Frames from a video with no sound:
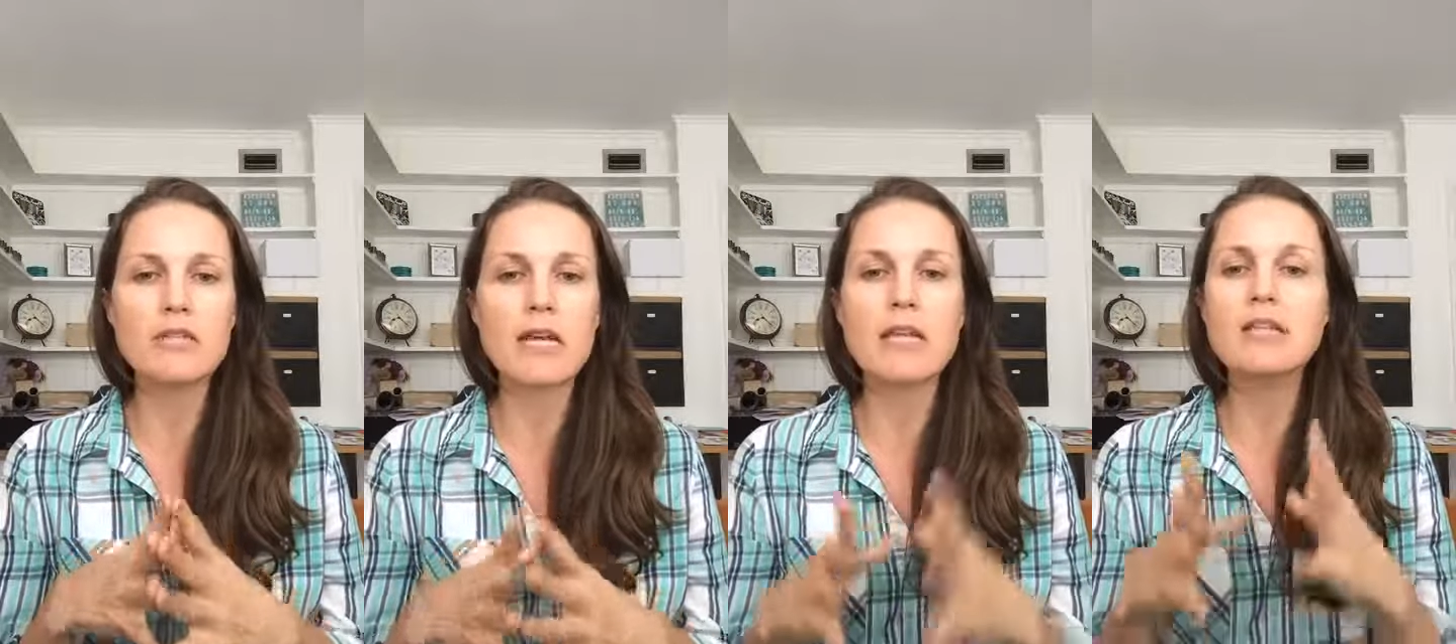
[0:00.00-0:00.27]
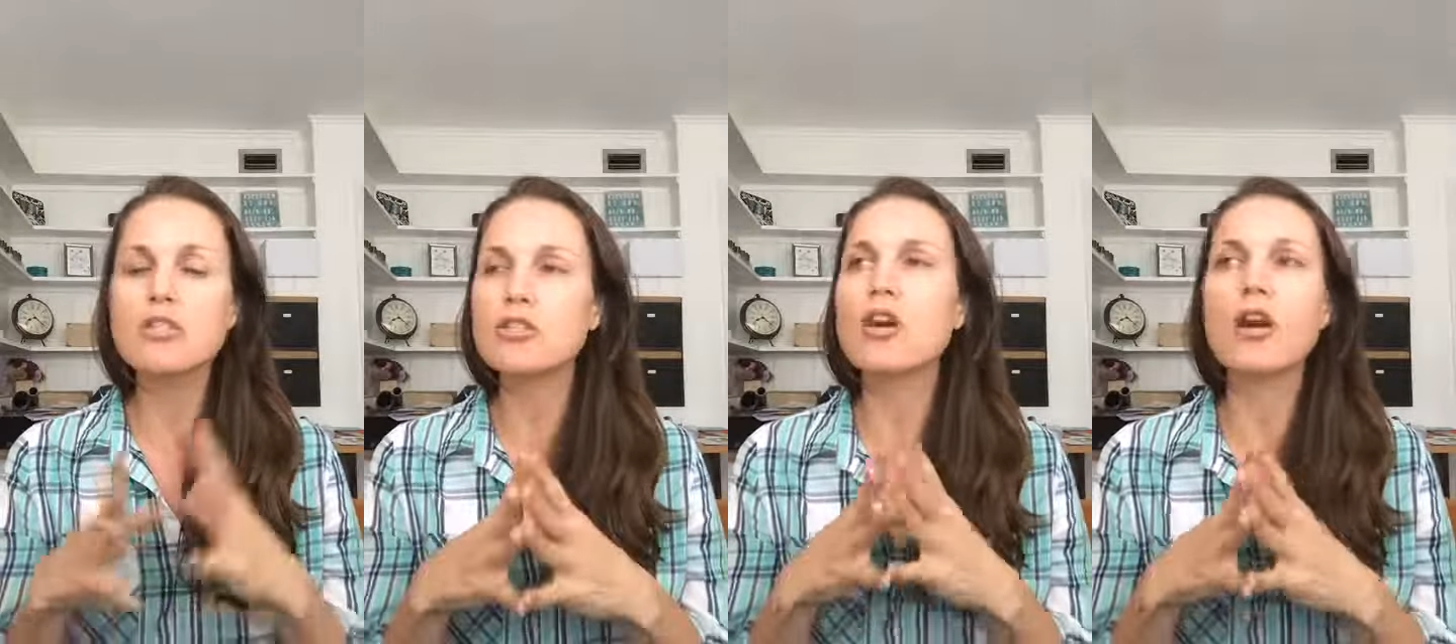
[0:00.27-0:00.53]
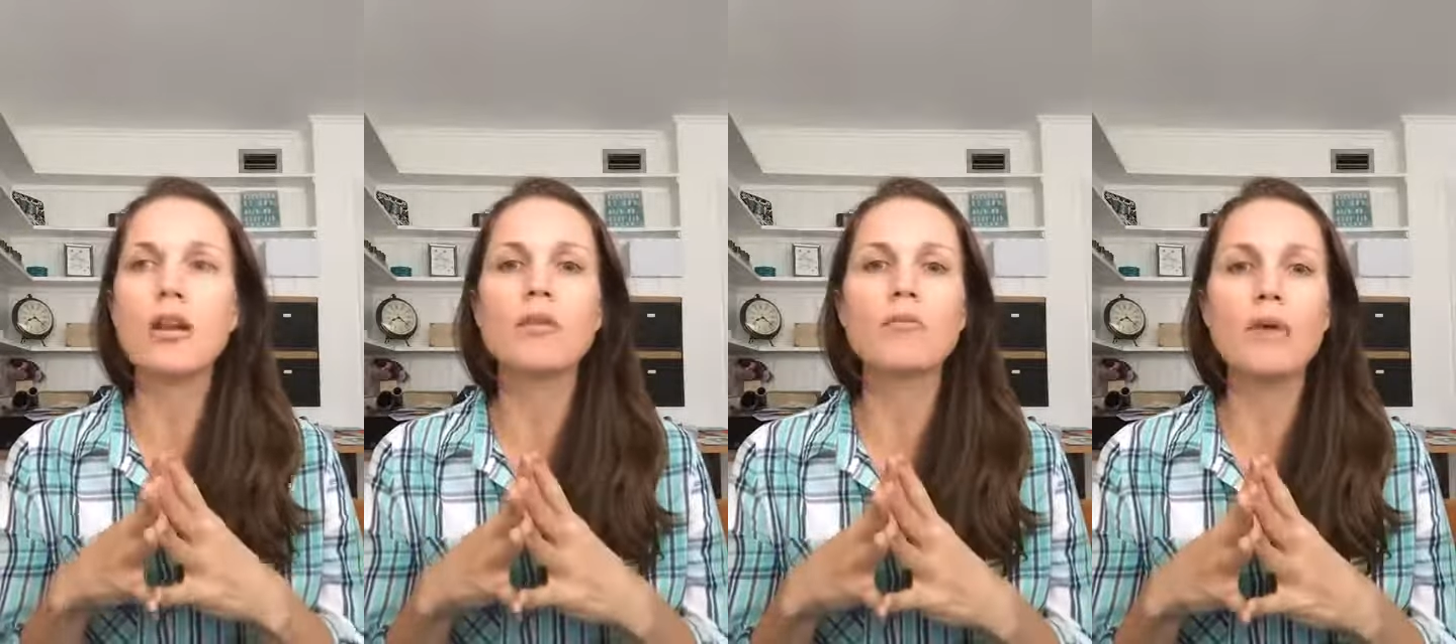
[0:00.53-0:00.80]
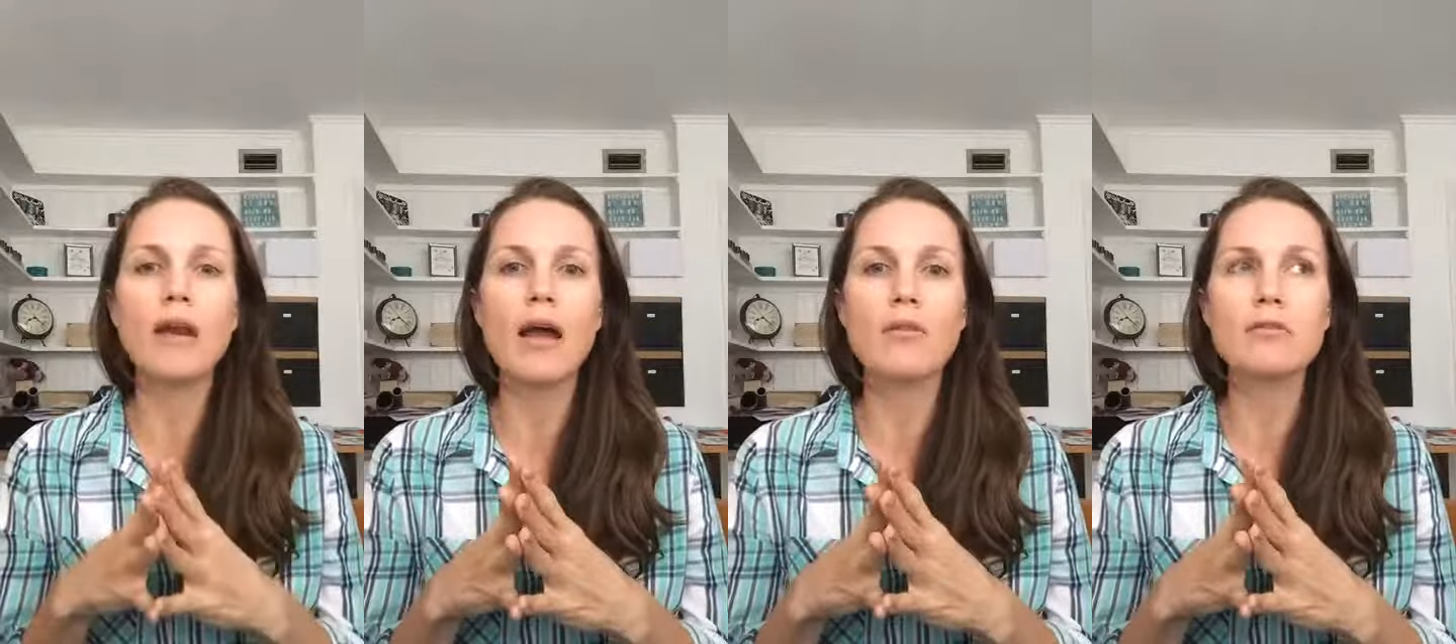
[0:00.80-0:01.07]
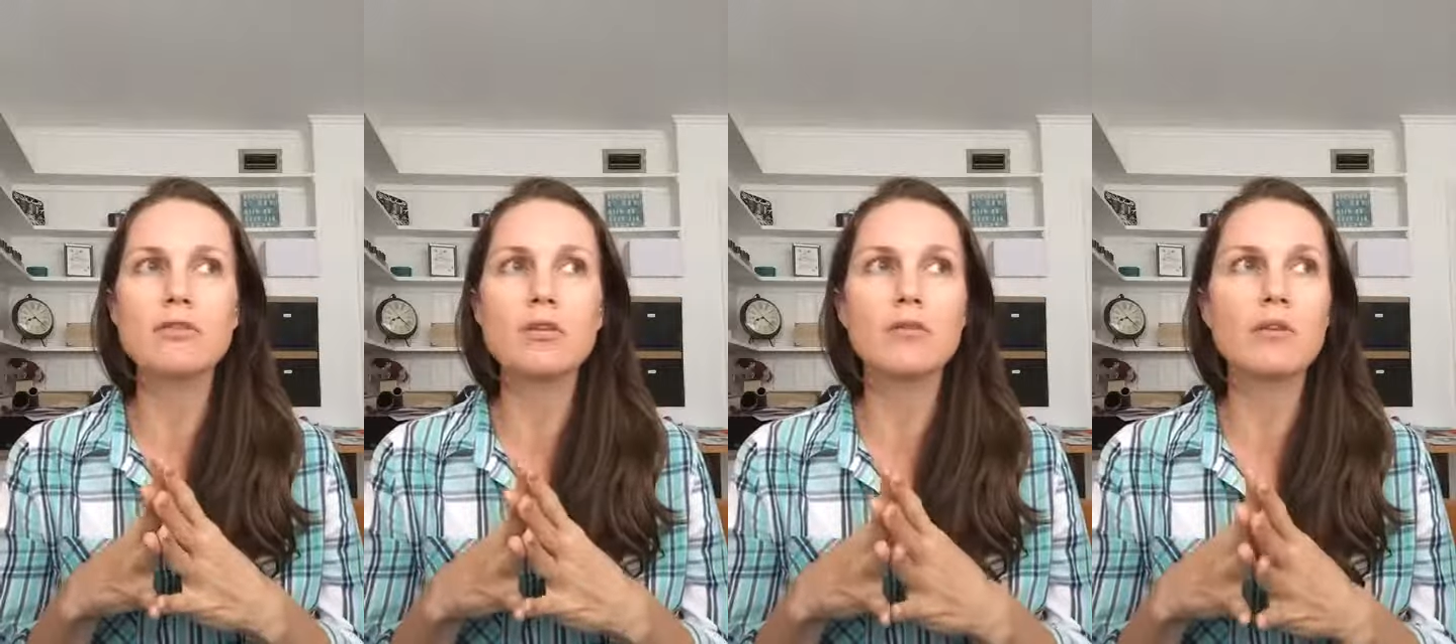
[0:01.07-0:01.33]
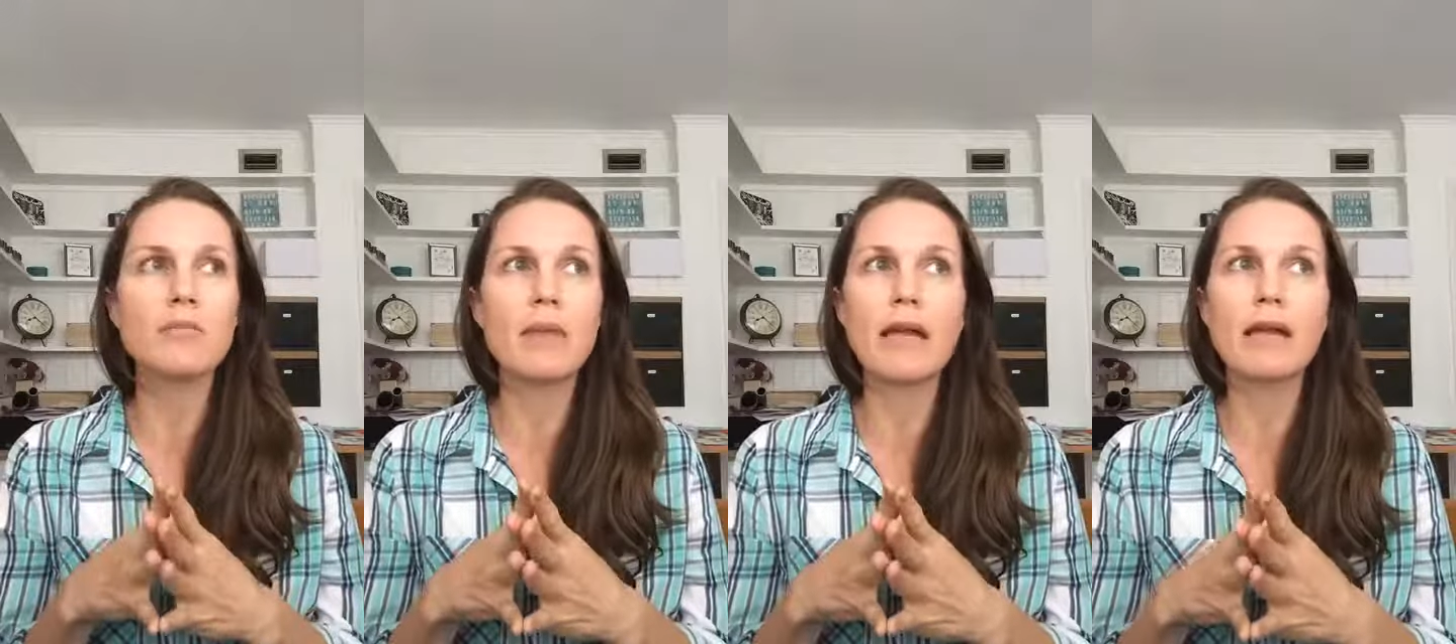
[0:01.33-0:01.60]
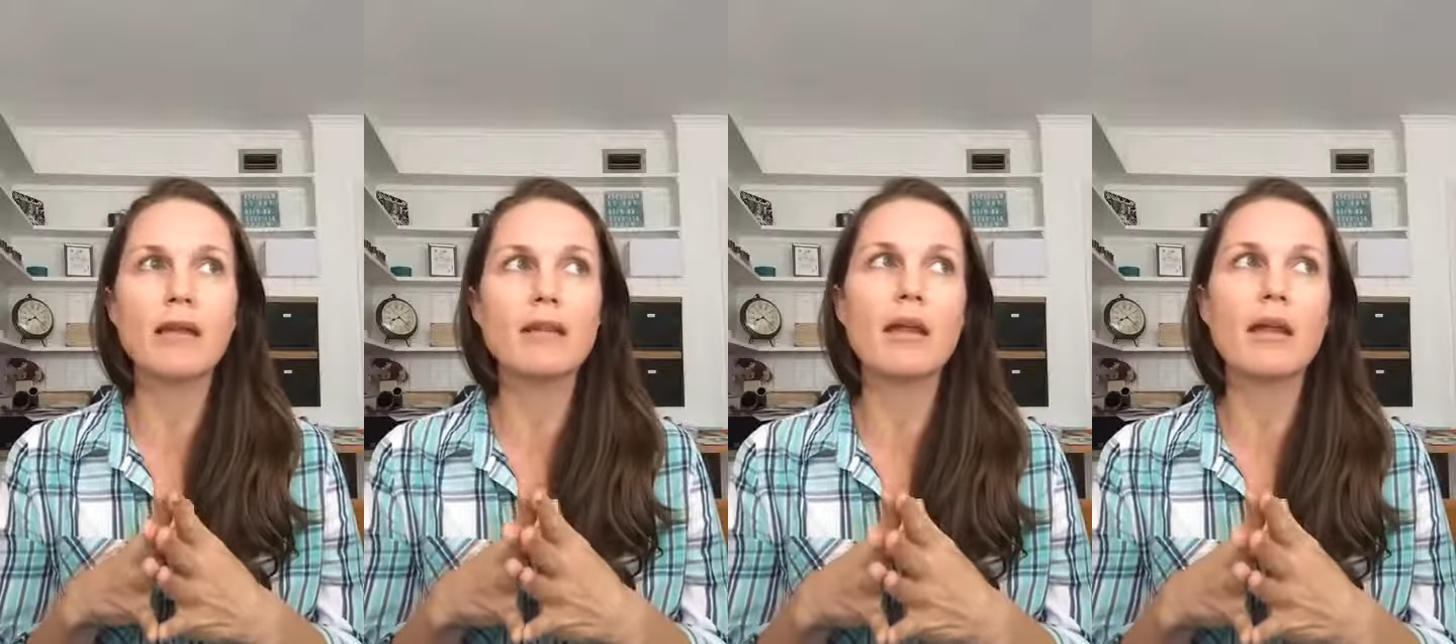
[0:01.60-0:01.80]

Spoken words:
It started when I was only making